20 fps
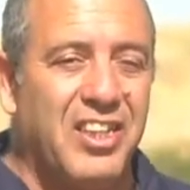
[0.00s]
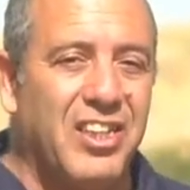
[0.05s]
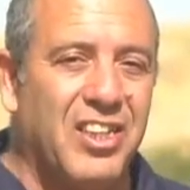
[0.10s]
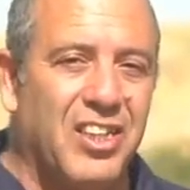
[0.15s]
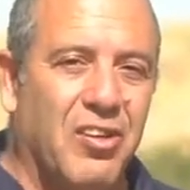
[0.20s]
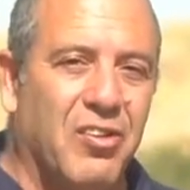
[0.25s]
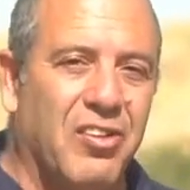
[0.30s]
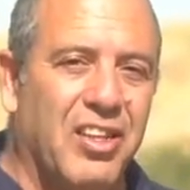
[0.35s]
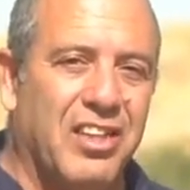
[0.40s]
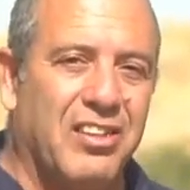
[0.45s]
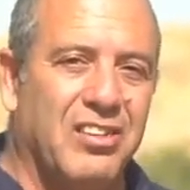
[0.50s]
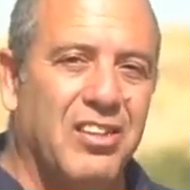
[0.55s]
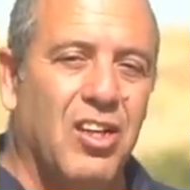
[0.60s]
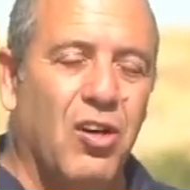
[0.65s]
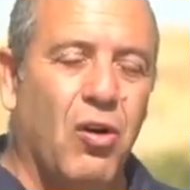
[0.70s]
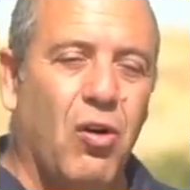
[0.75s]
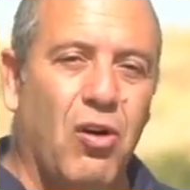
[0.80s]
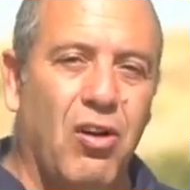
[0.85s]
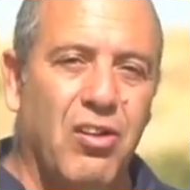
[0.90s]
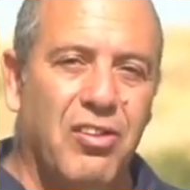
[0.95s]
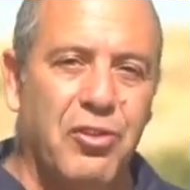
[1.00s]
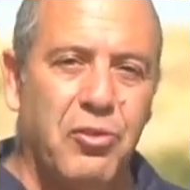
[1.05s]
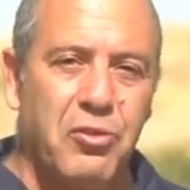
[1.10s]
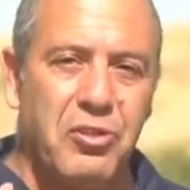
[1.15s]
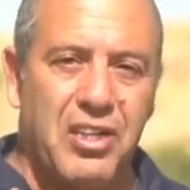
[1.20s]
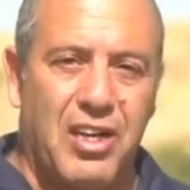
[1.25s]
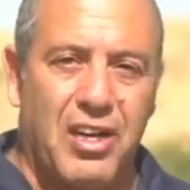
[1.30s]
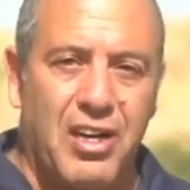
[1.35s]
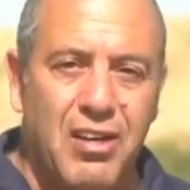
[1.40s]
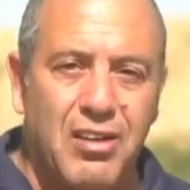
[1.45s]
you know, that all
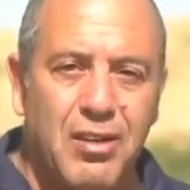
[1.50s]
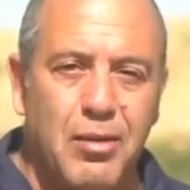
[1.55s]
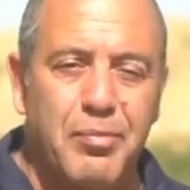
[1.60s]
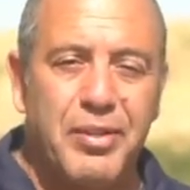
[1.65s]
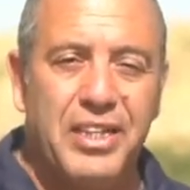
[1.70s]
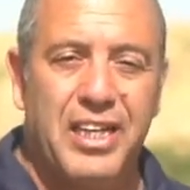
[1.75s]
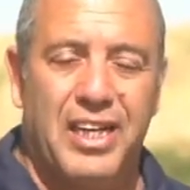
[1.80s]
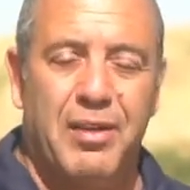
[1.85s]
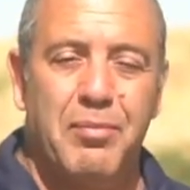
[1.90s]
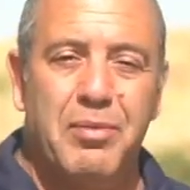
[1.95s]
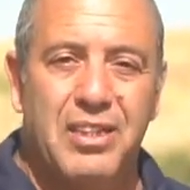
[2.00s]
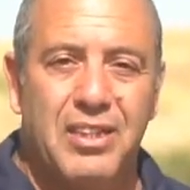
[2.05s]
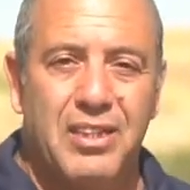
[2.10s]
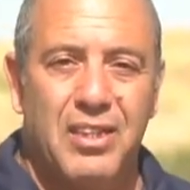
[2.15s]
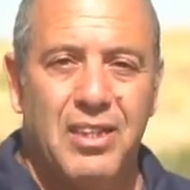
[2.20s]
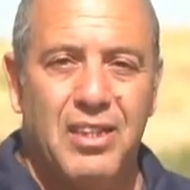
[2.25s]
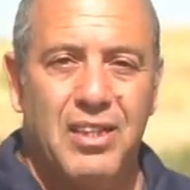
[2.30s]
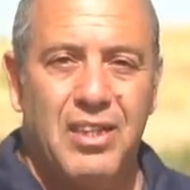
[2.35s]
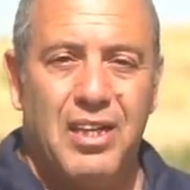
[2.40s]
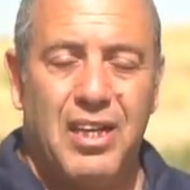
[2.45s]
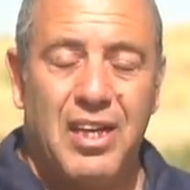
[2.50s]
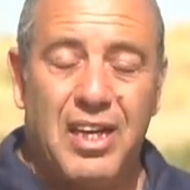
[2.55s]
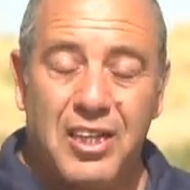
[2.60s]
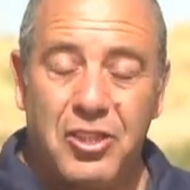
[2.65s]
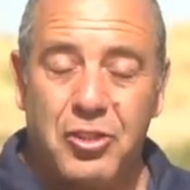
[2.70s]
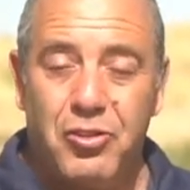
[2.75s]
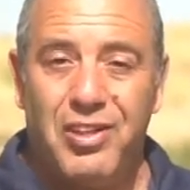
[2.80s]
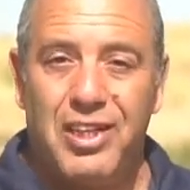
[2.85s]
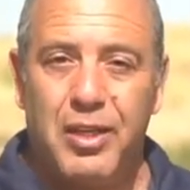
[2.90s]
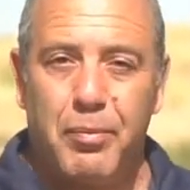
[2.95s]
those Arab names
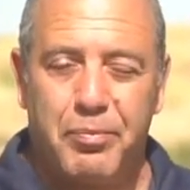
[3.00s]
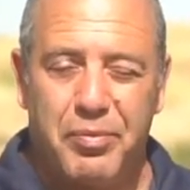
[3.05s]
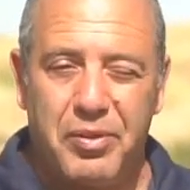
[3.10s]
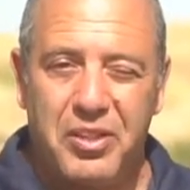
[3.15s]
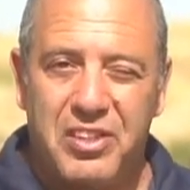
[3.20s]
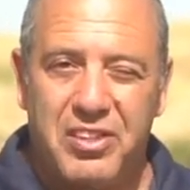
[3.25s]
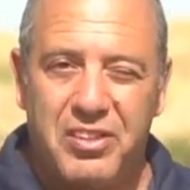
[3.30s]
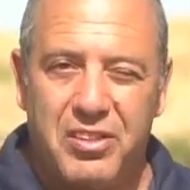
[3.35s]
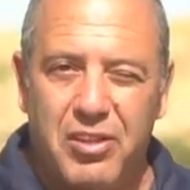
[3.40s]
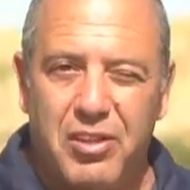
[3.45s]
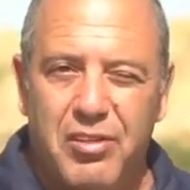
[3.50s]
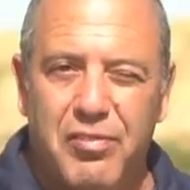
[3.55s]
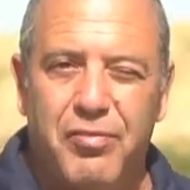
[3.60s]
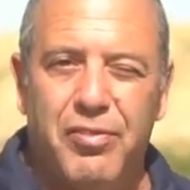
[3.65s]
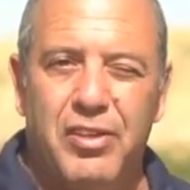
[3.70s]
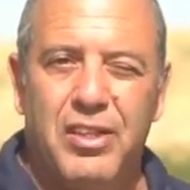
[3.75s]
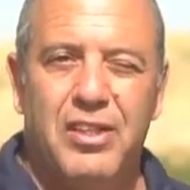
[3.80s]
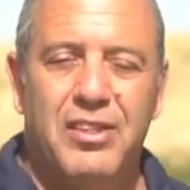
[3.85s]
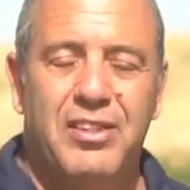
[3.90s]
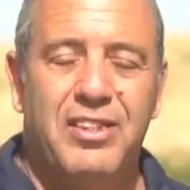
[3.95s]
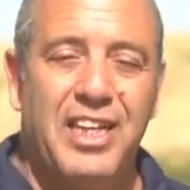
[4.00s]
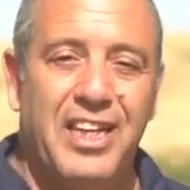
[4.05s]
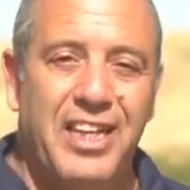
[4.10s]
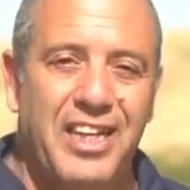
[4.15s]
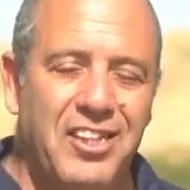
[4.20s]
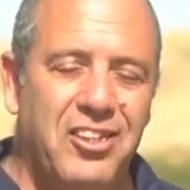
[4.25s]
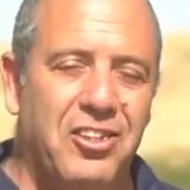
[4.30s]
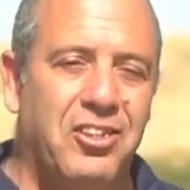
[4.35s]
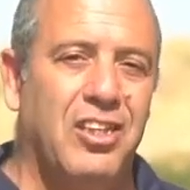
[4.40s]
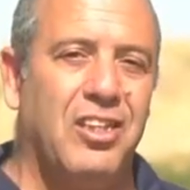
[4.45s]
actually preserve the
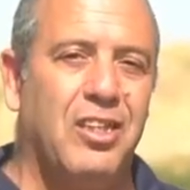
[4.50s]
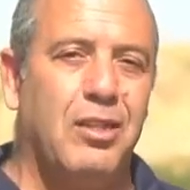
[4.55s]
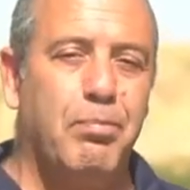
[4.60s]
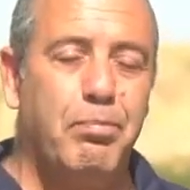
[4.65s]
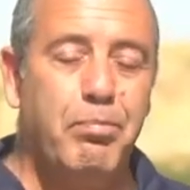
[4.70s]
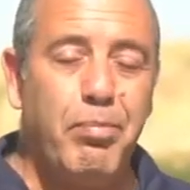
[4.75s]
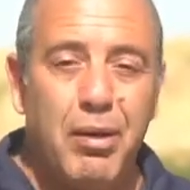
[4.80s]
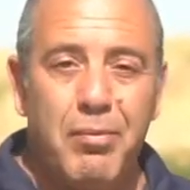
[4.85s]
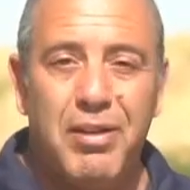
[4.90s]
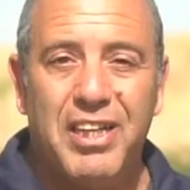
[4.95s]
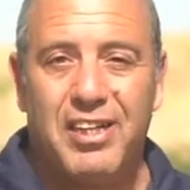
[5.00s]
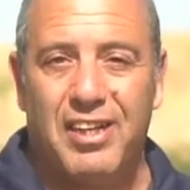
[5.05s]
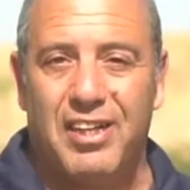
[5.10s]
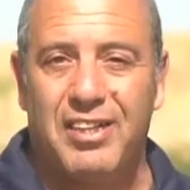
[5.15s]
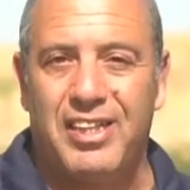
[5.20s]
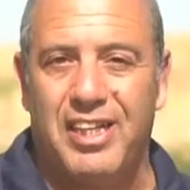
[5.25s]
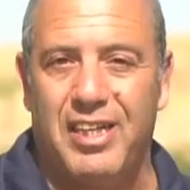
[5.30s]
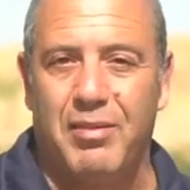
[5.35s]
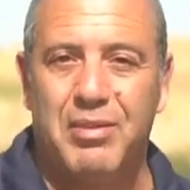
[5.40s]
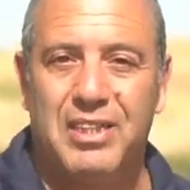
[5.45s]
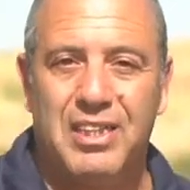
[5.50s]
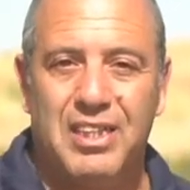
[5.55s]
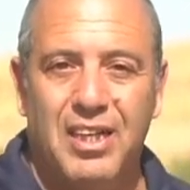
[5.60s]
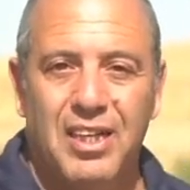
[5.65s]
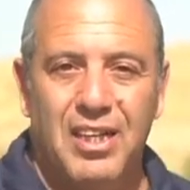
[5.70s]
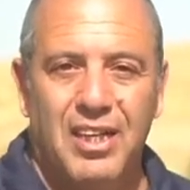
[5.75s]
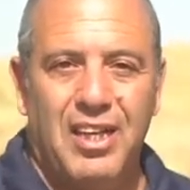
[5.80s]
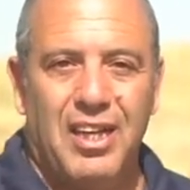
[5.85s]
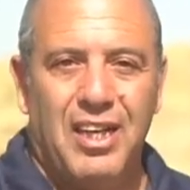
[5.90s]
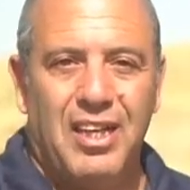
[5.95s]
ancient biblical names.
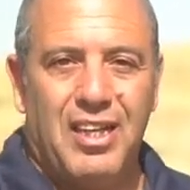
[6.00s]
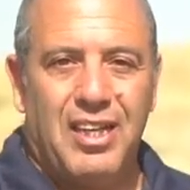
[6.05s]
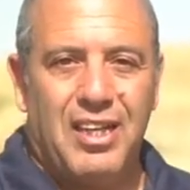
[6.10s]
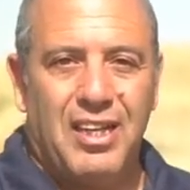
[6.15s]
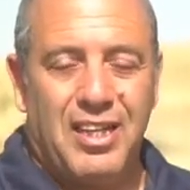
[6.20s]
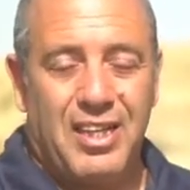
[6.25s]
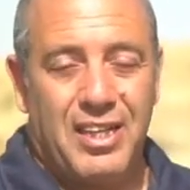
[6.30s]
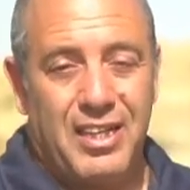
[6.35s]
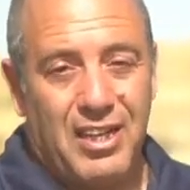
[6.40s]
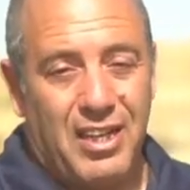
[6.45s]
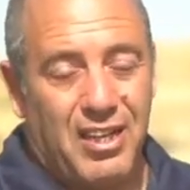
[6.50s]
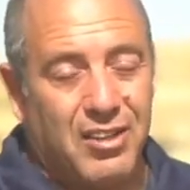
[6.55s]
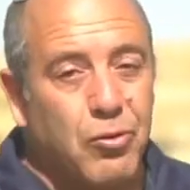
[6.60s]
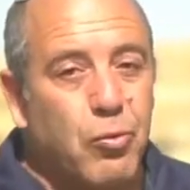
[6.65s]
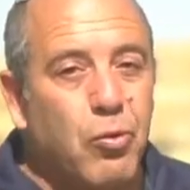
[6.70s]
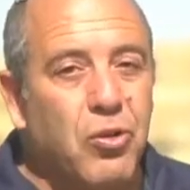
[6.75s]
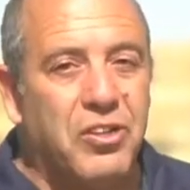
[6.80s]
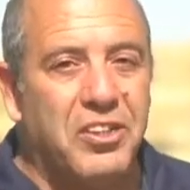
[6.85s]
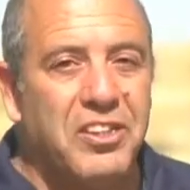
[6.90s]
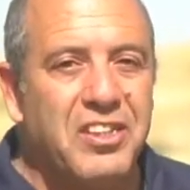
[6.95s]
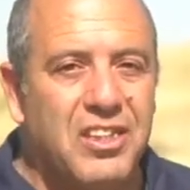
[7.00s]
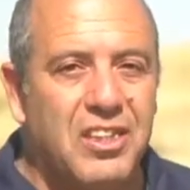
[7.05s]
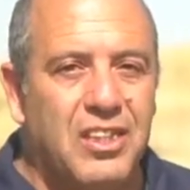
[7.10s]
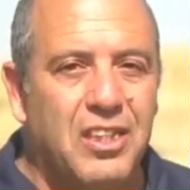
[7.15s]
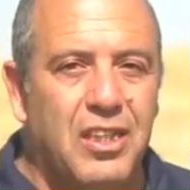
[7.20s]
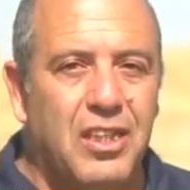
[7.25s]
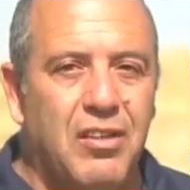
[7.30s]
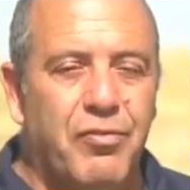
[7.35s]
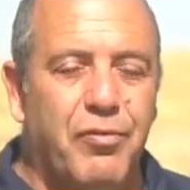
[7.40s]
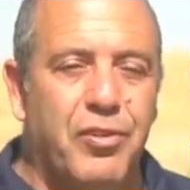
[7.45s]
In other words,
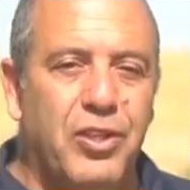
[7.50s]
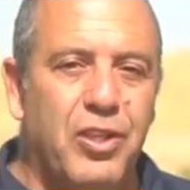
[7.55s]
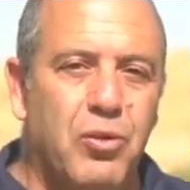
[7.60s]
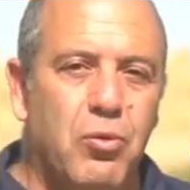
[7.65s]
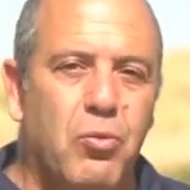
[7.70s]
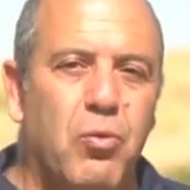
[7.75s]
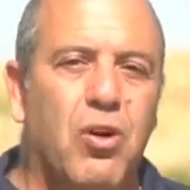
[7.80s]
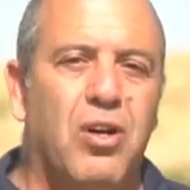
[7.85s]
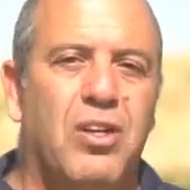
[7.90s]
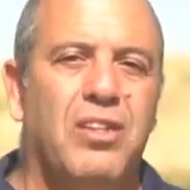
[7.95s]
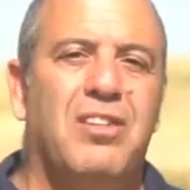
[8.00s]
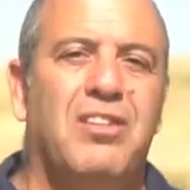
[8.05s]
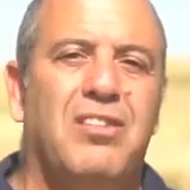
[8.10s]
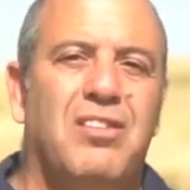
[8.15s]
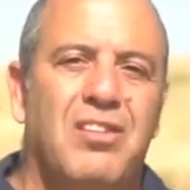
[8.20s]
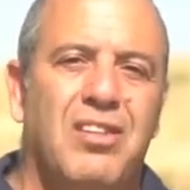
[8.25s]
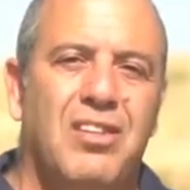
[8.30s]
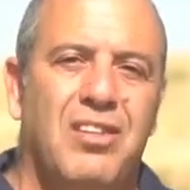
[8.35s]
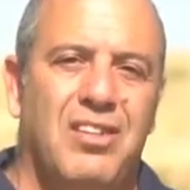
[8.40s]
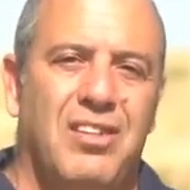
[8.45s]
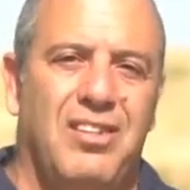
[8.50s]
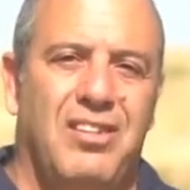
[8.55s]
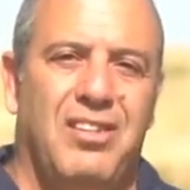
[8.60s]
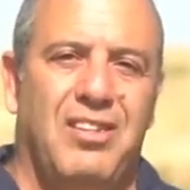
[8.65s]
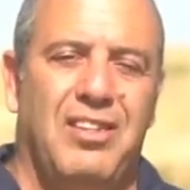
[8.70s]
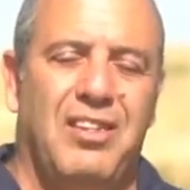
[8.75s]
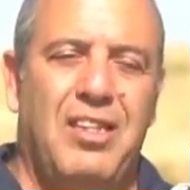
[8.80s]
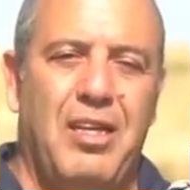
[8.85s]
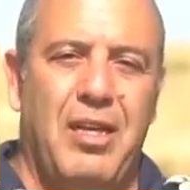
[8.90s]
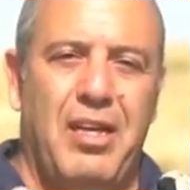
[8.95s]
if you want
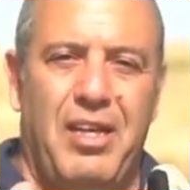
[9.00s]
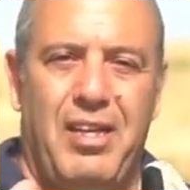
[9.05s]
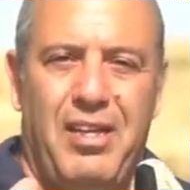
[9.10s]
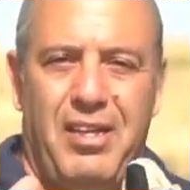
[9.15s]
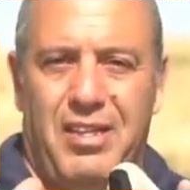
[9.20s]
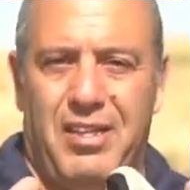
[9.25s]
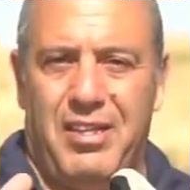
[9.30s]
the